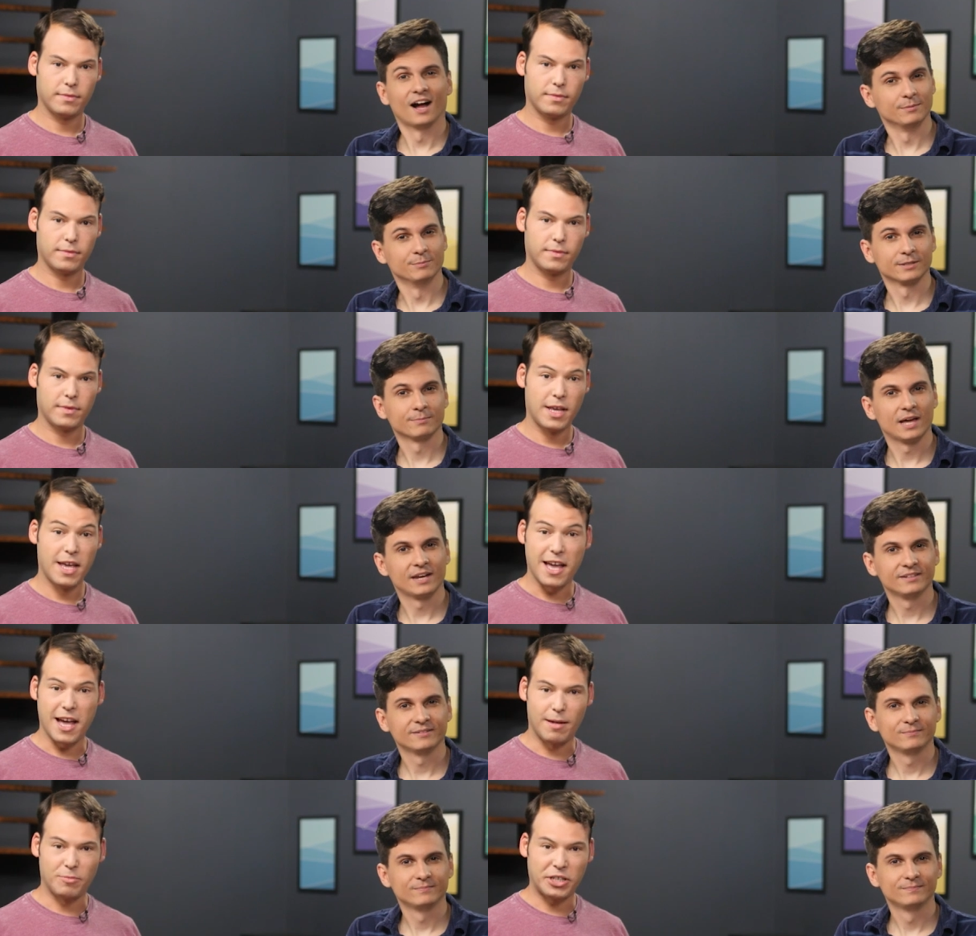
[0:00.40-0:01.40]
Speaker 1: I'm Nick
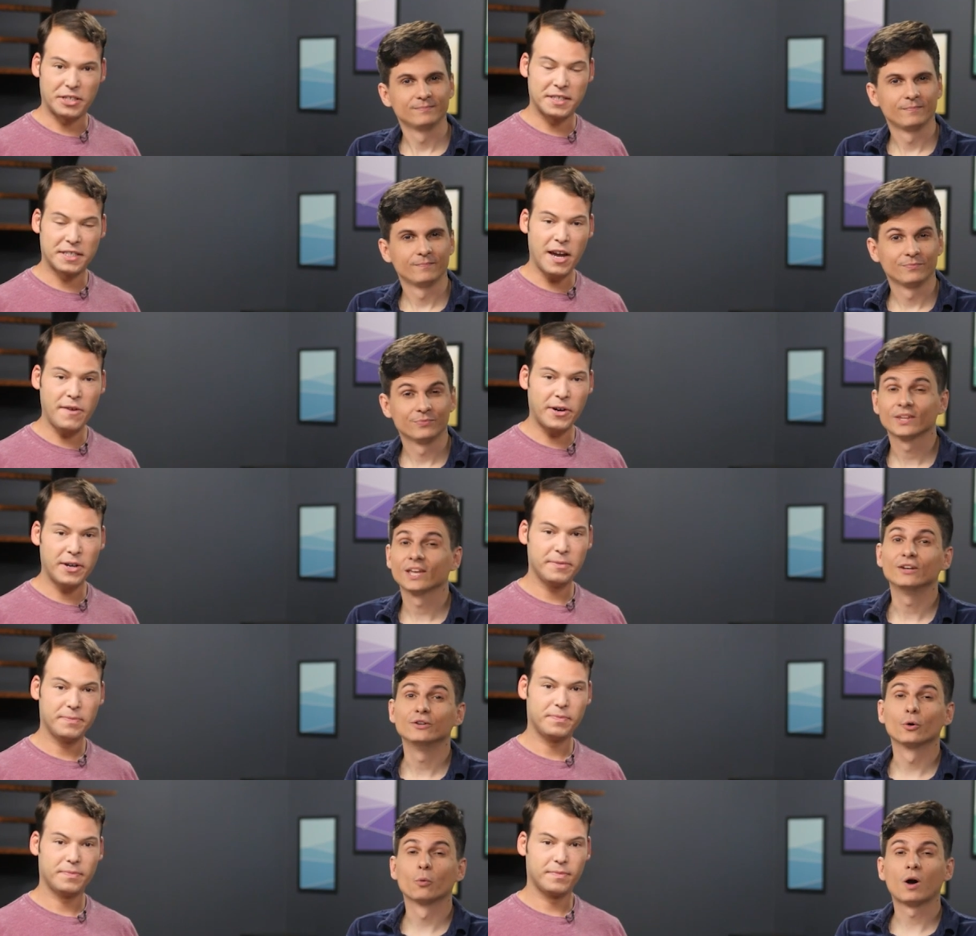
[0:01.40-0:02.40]
Pettit.
Speaker 2: I'm Jason Seifer.
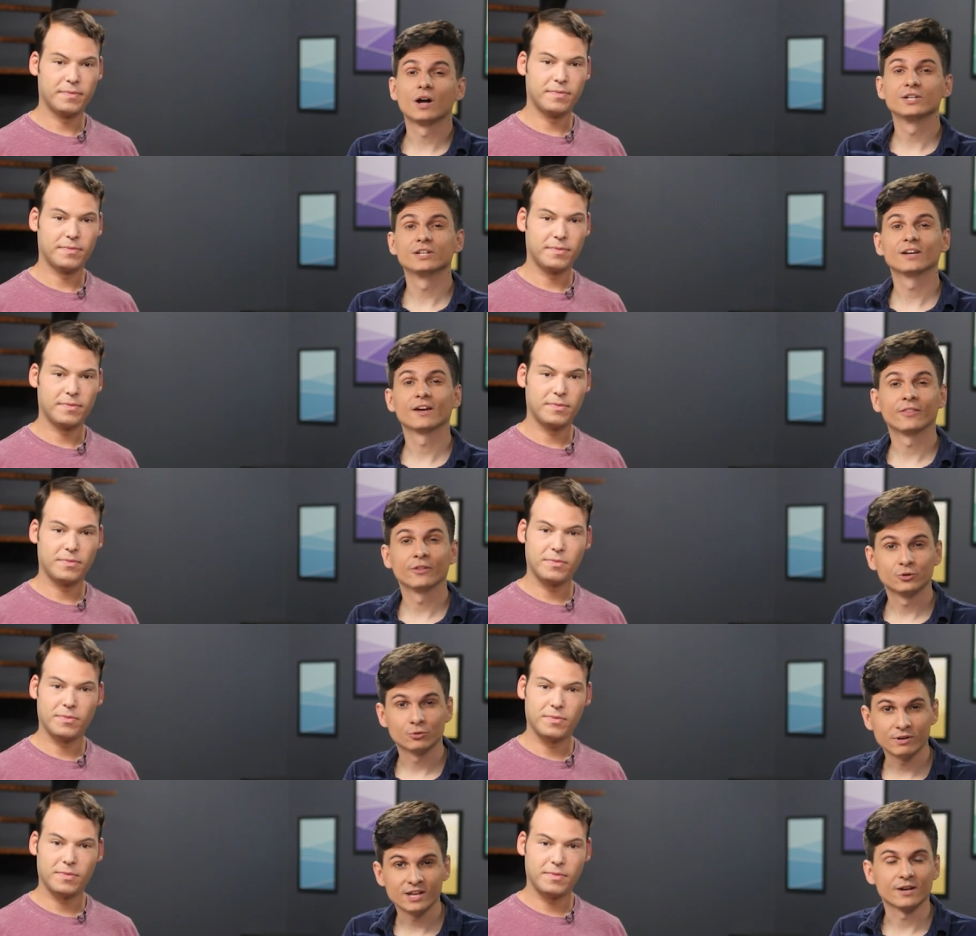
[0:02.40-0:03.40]
Speaker 1: And you're watching The
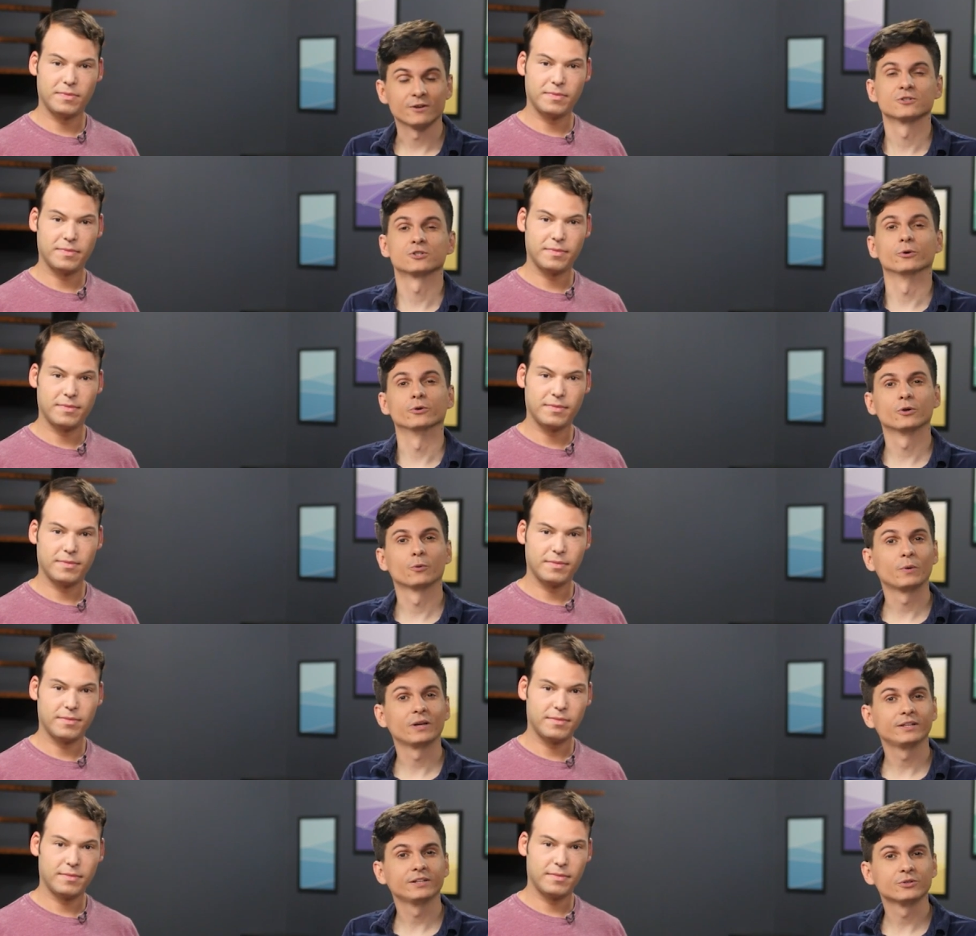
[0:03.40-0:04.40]
Treehouse Show, your
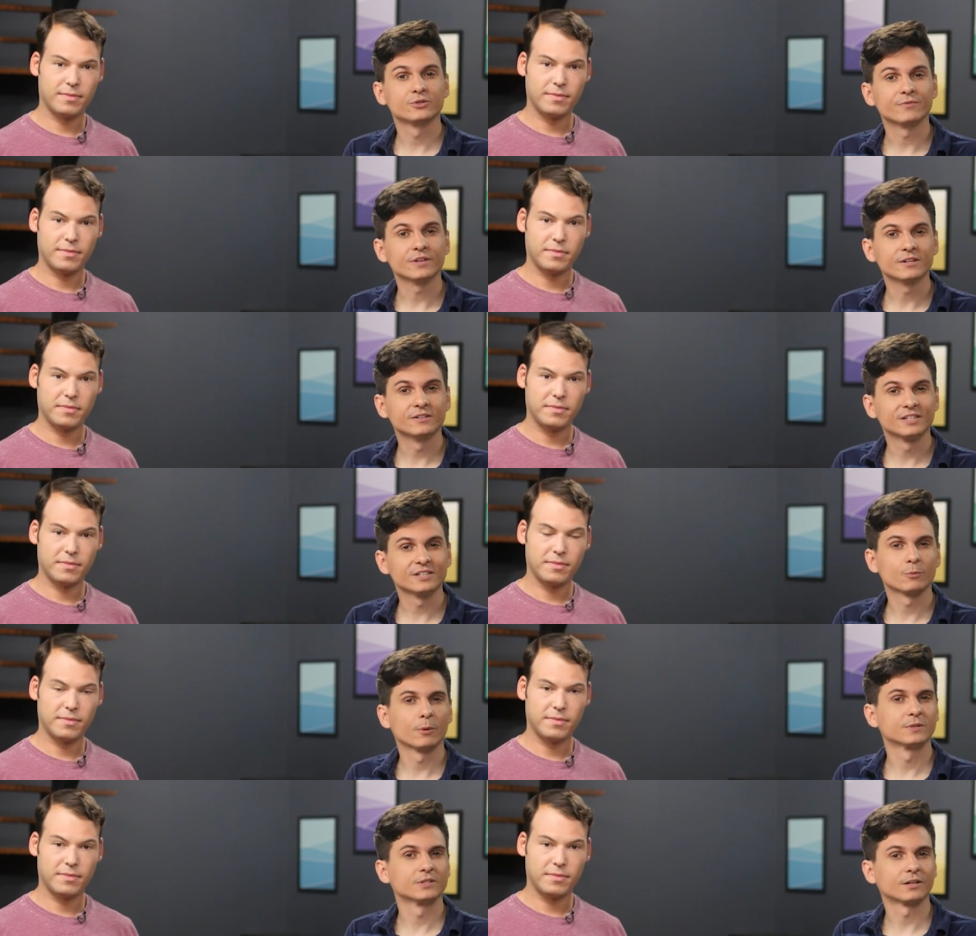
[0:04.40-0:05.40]
weekly dose of internets
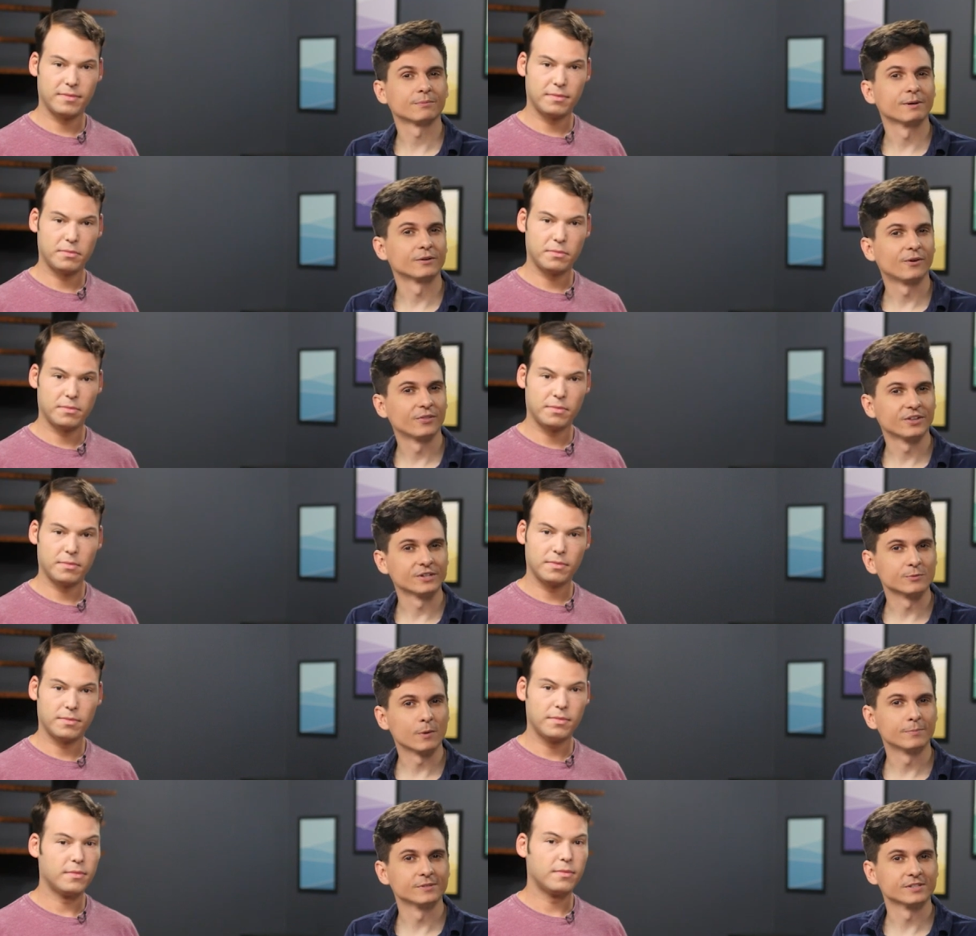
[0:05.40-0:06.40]
where we talk about all
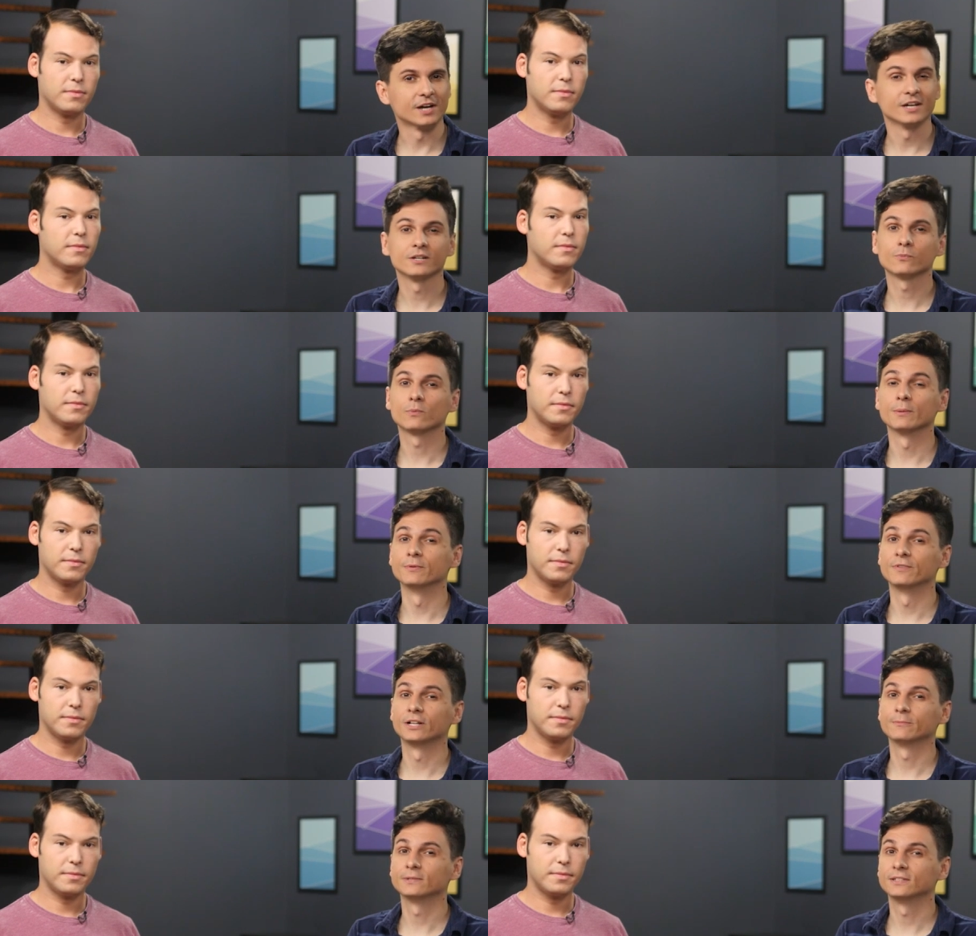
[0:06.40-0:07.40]
things web design, web
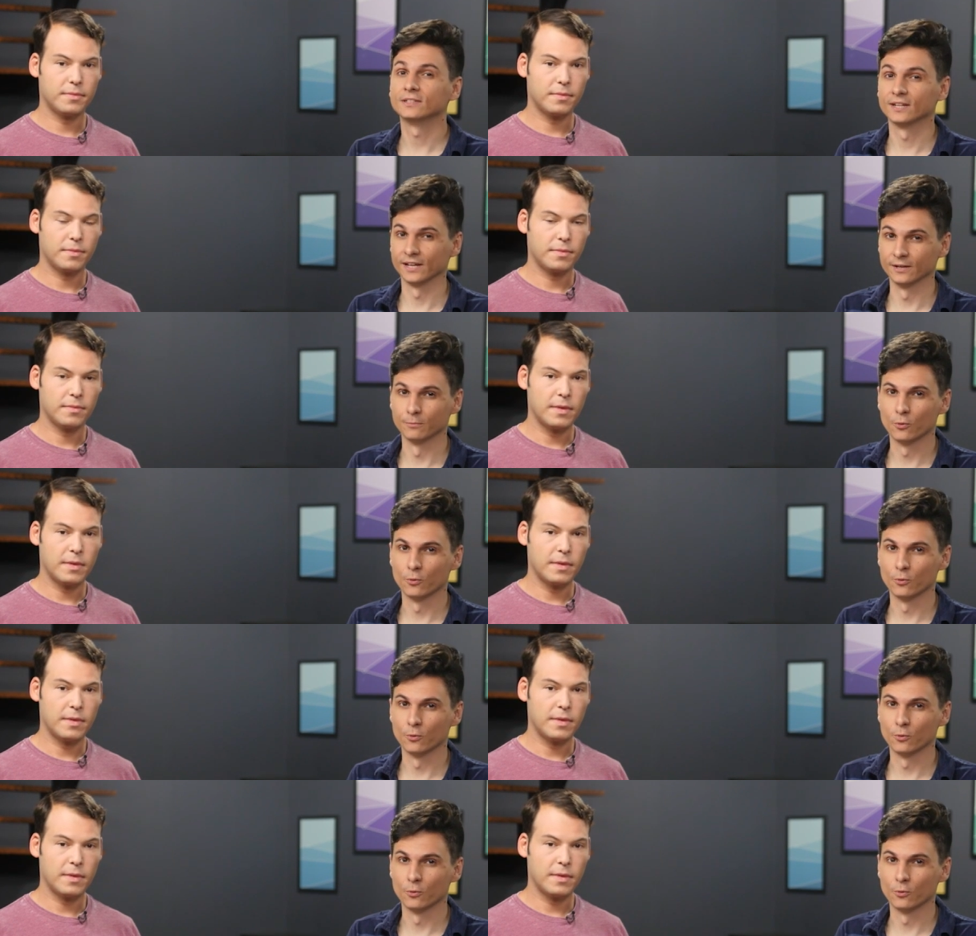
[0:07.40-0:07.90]
development, and